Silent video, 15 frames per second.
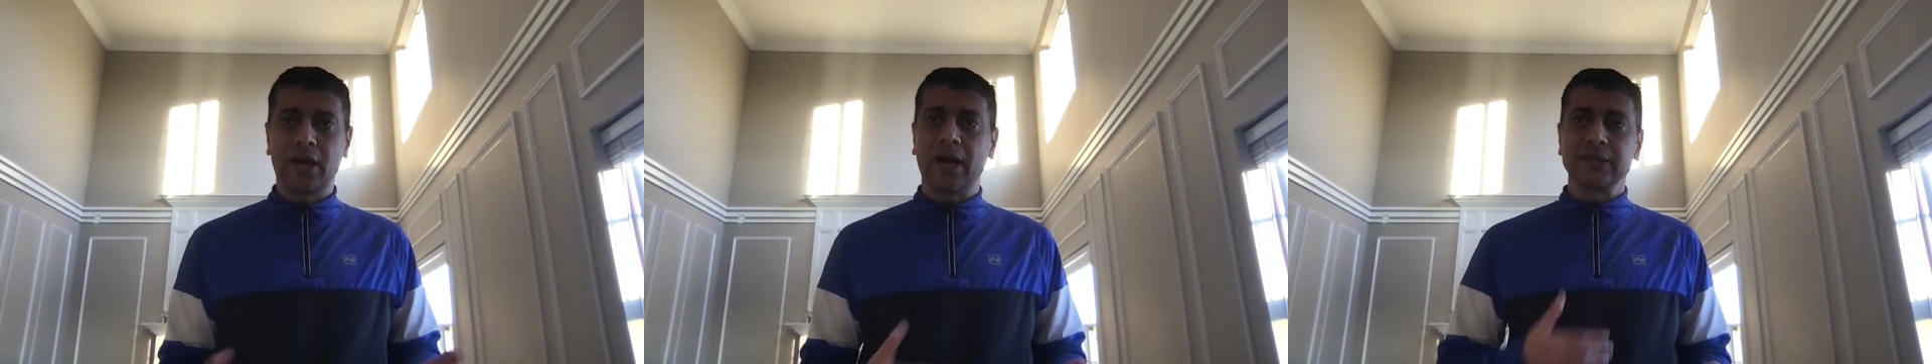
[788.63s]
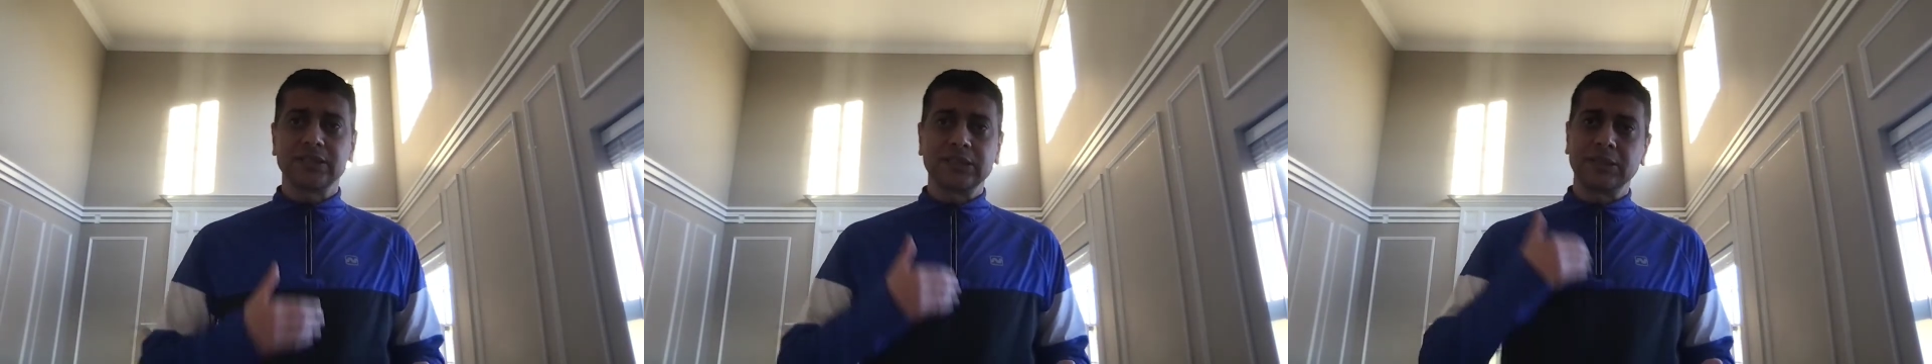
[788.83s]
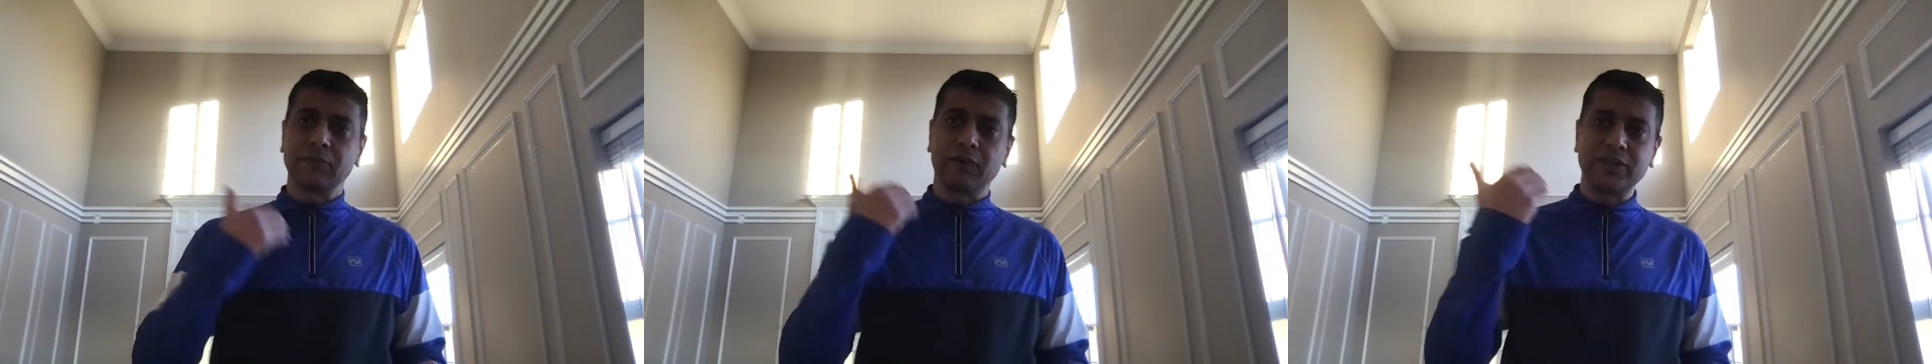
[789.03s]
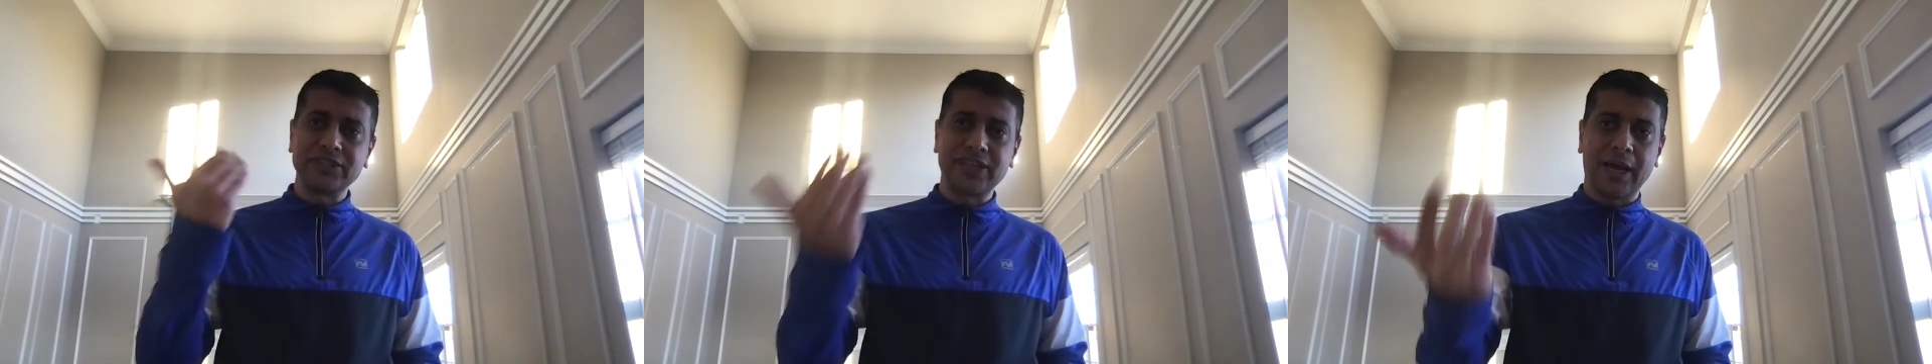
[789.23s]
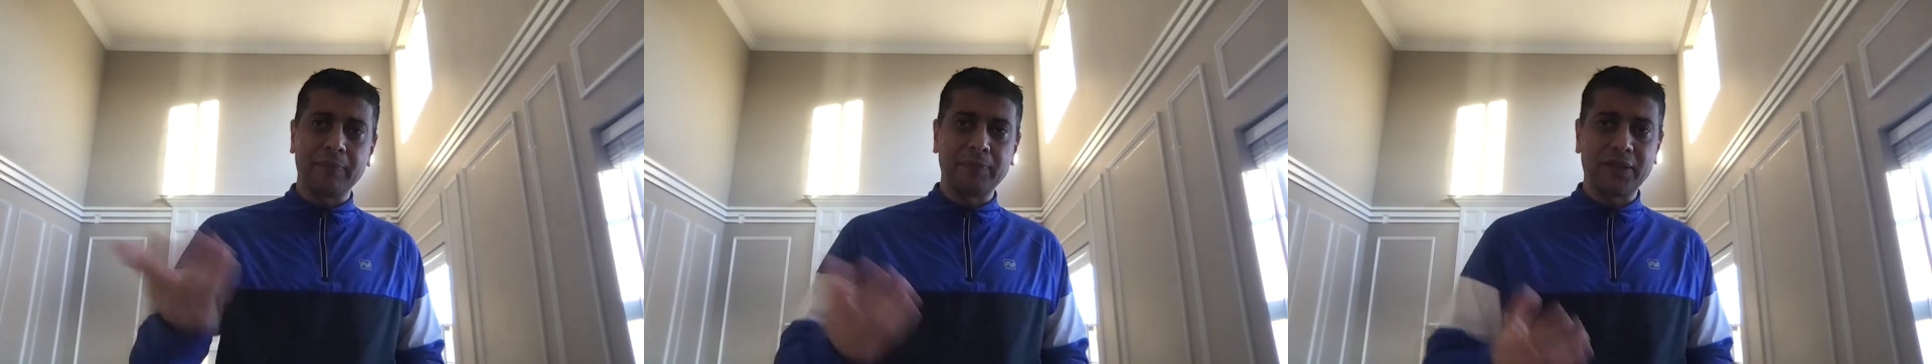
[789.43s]
asking them what is
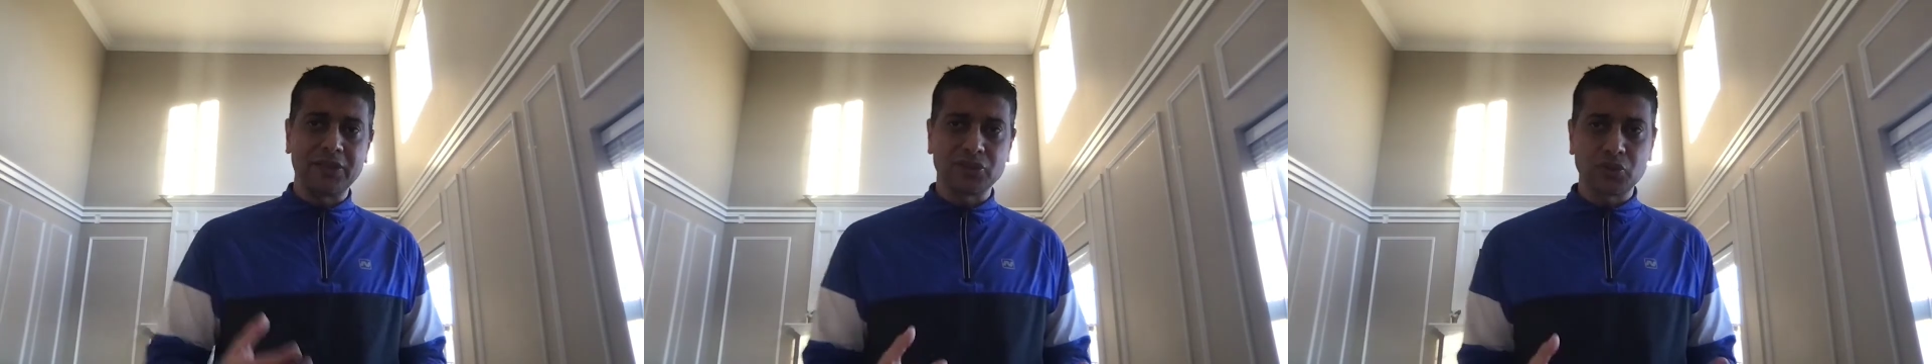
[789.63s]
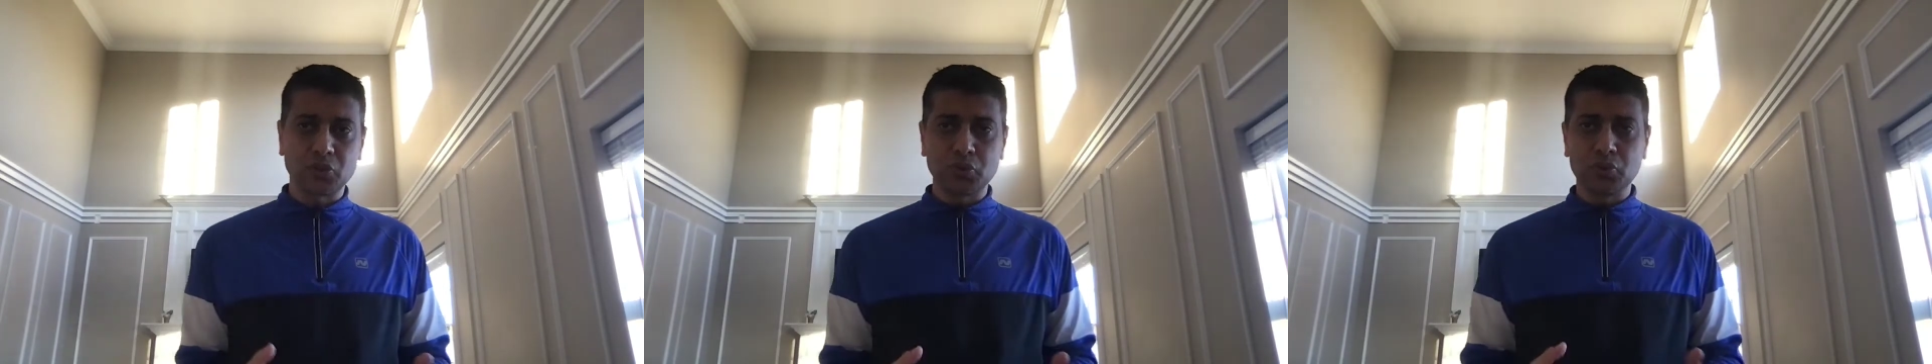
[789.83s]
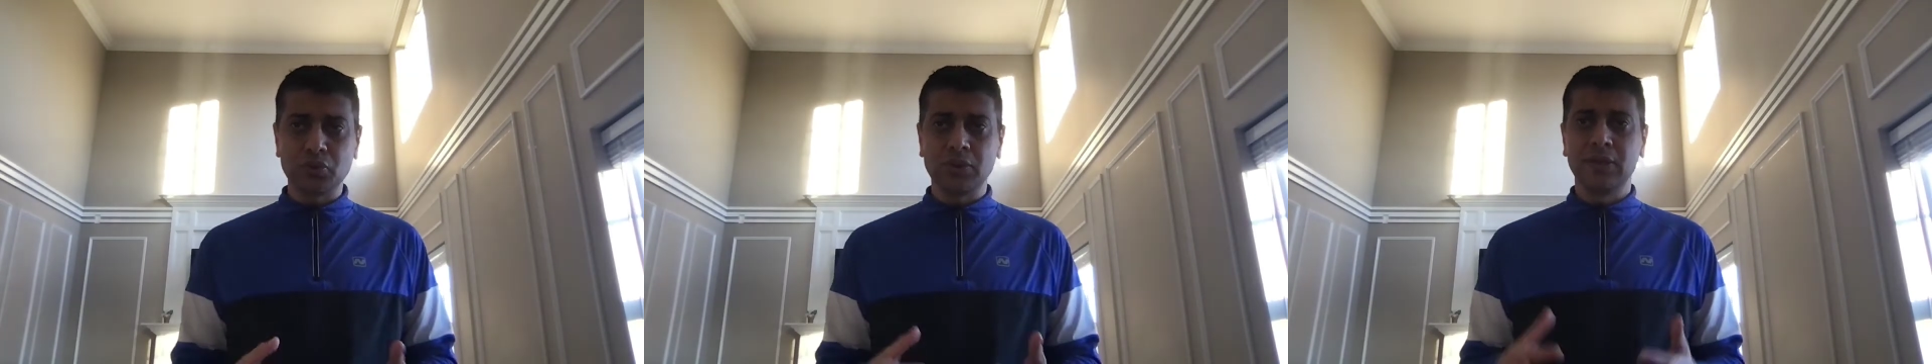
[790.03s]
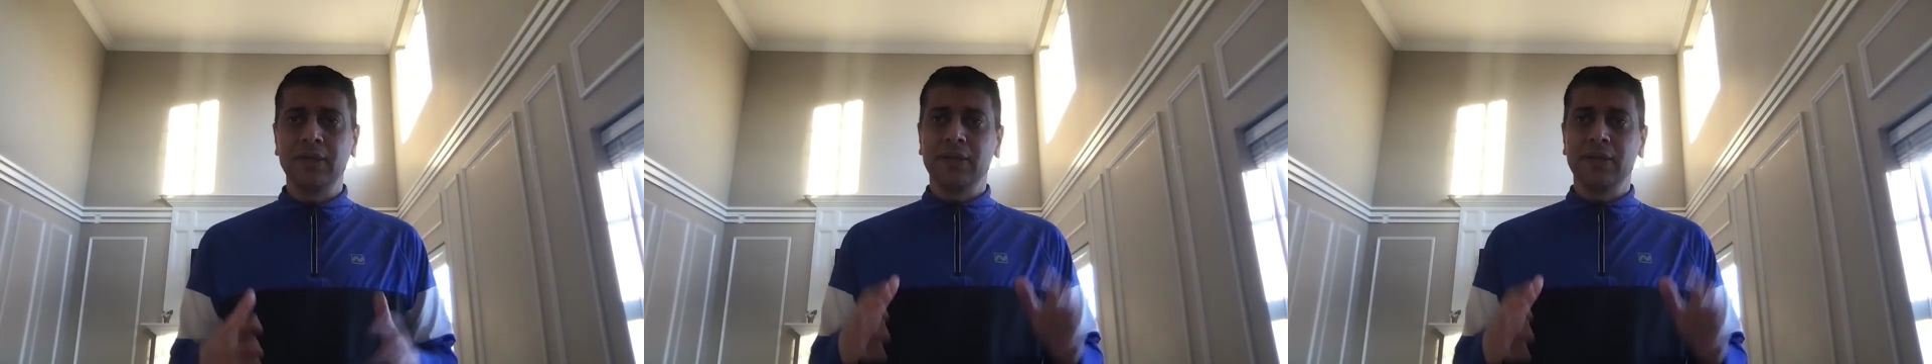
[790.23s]
happening in school